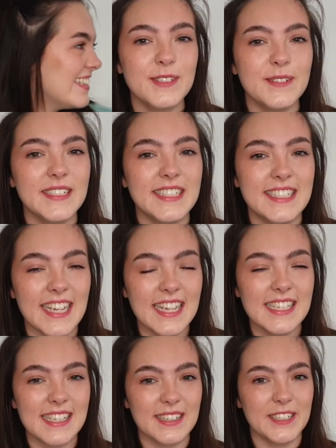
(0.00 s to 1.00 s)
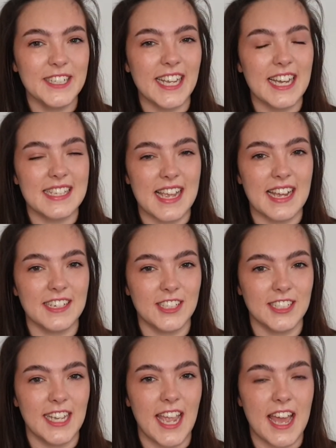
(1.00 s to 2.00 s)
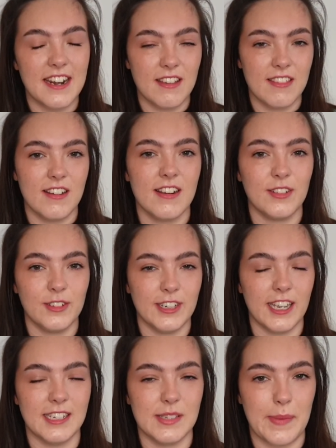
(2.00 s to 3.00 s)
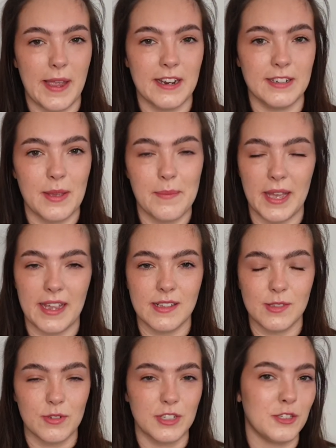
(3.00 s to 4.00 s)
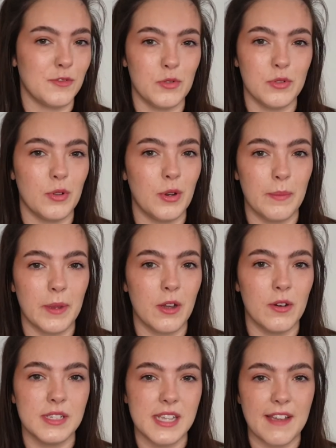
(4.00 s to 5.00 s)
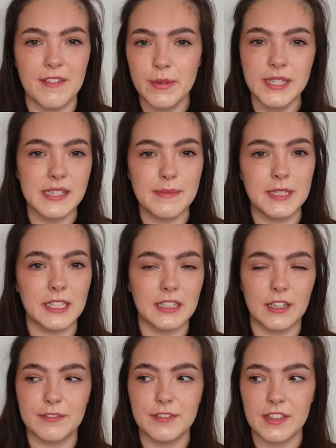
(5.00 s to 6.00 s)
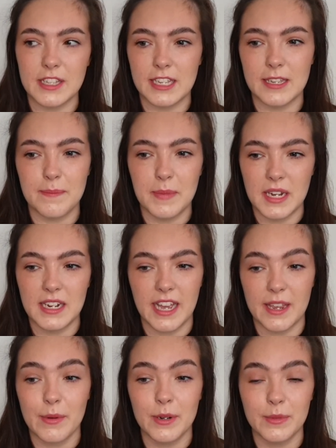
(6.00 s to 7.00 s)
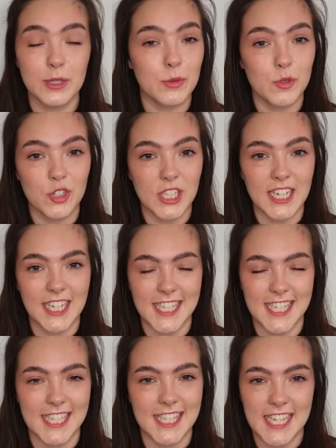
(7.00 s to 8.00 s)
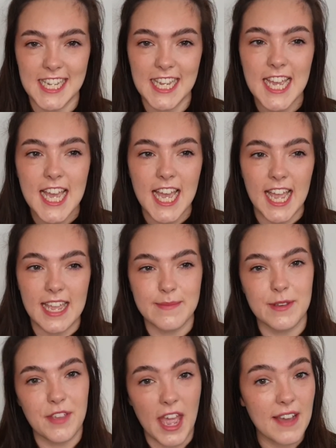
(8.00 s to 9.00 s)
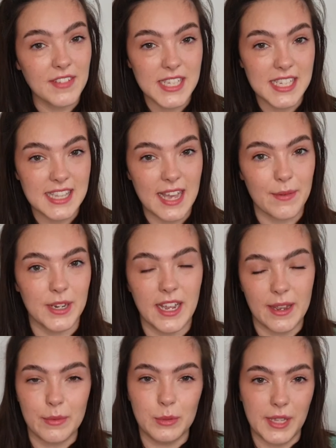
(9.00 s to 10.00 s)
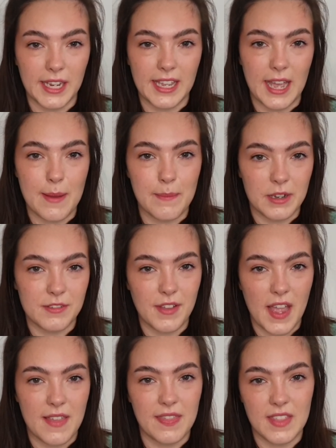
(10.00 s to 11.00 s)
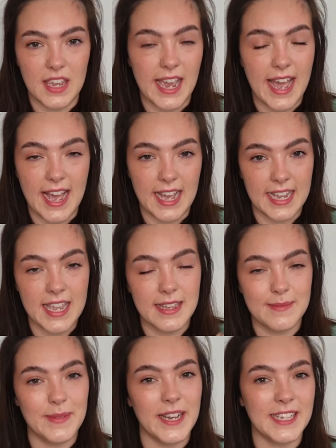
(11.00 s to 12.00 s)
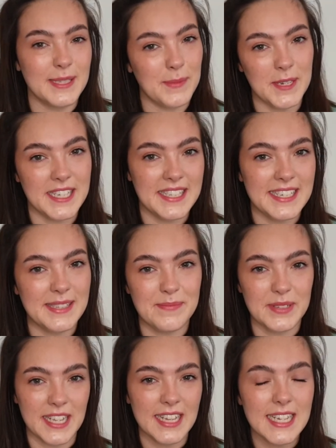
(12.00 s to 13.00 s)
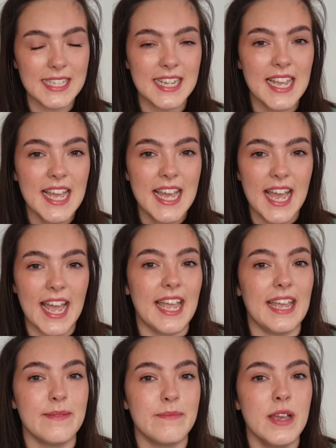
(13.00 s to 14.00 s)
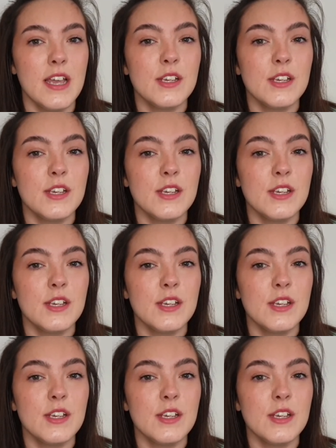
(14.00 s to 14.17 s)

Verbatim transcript: So today's look is actually another look inspired by Scottish folklore because everyone seemed to love the Bean Nighe one, which was really nice to see. Um, if you haven't seen that one, I will link it above in the eye in my Spooky Season playlist. Um,